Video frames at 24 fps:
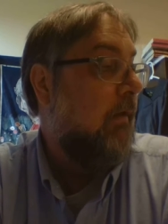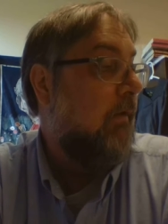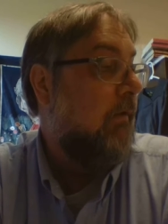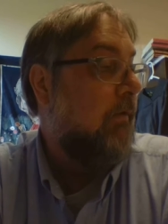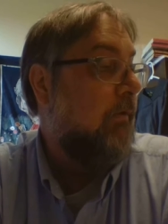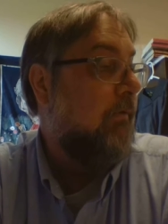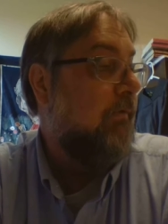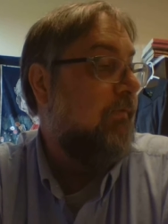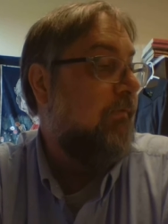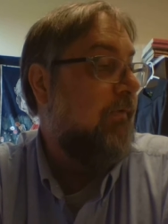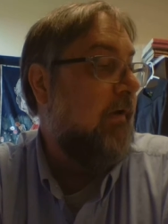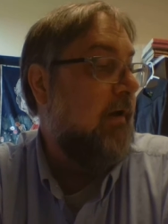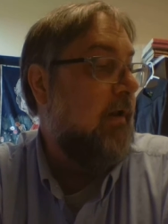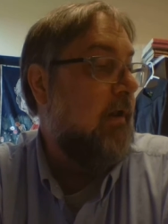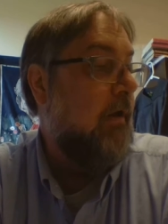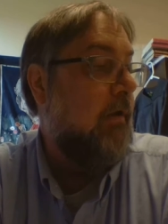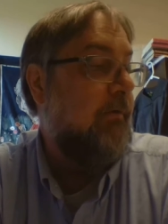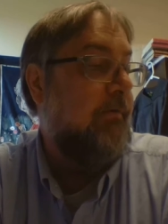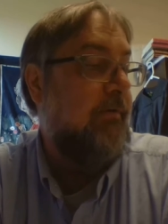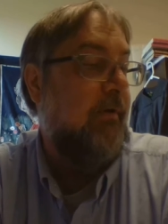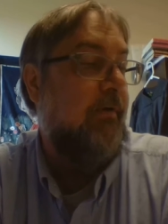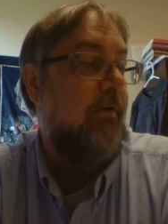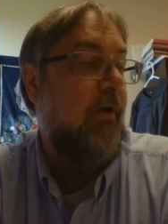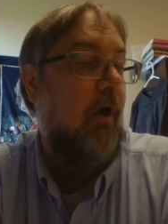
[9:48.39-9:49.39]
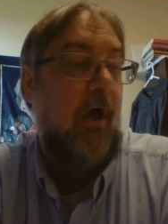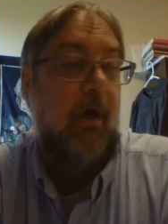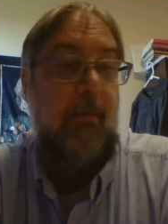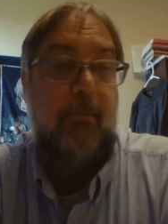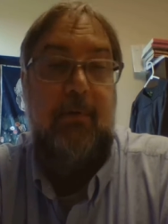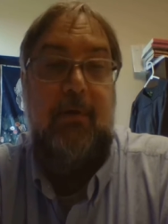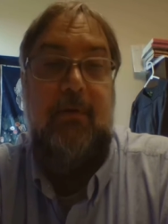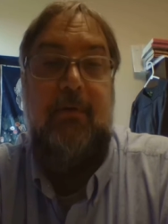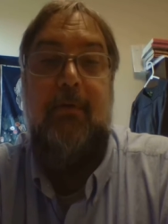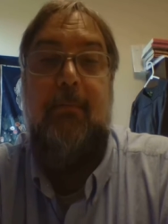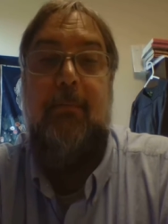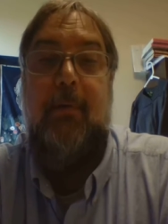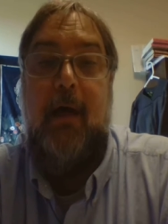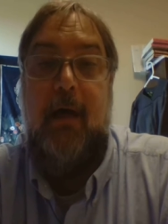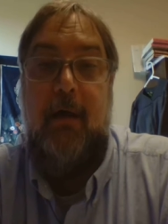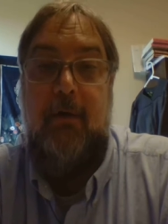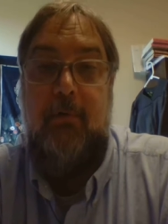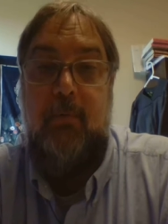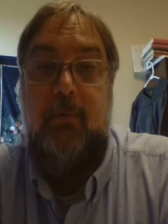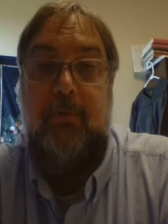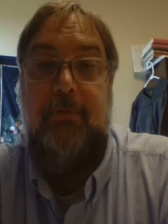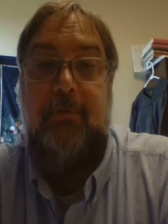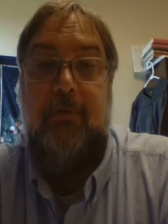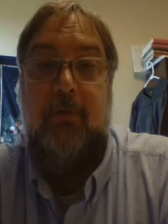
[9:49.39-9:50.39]
whose videos had taught me to
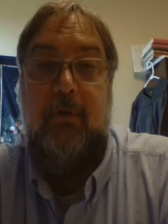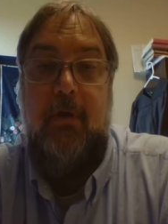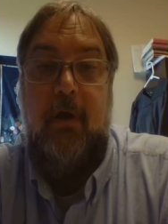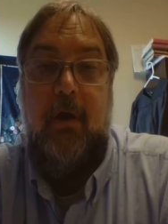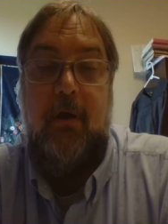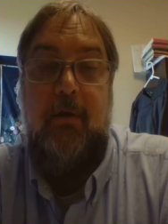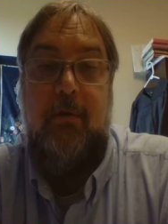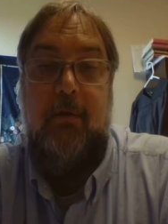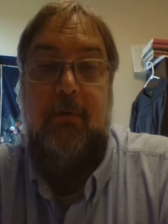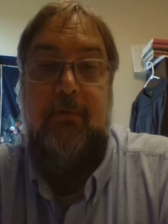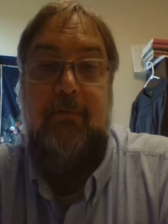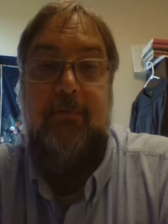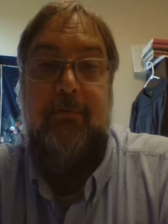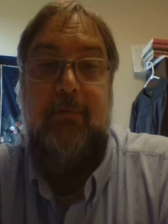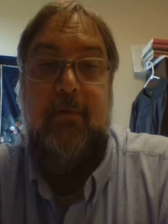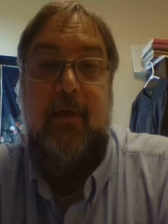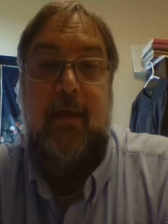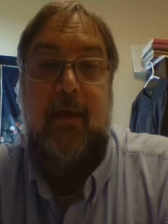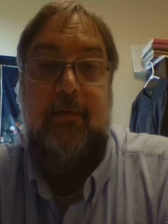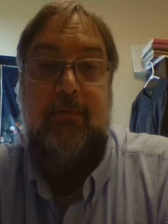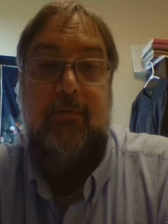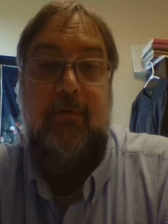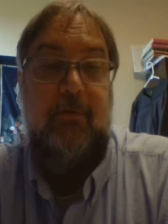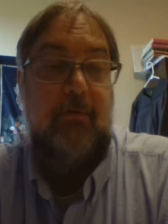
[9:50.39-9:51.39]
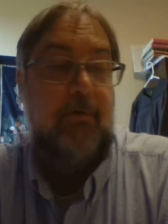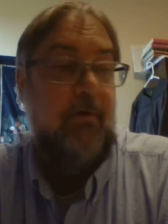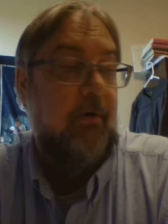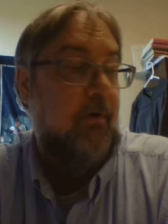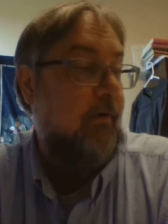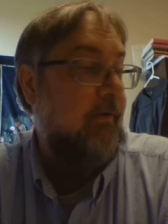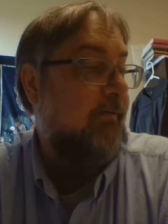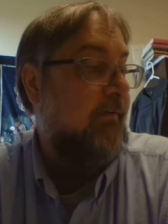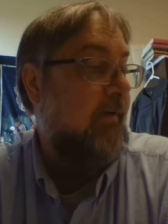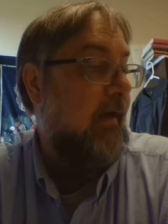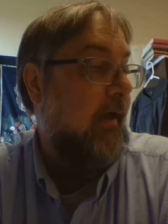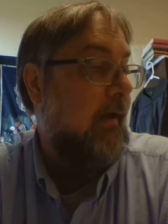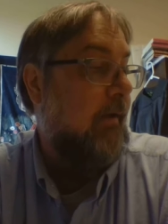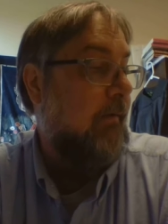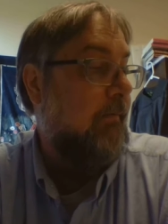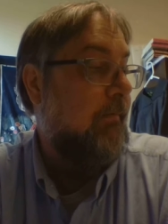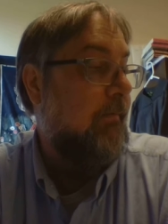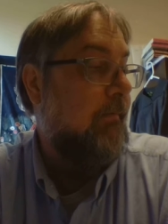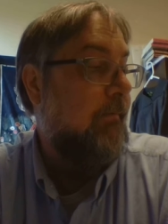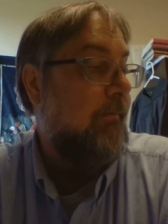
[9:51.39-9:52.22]
bond with the cards, as it turns out.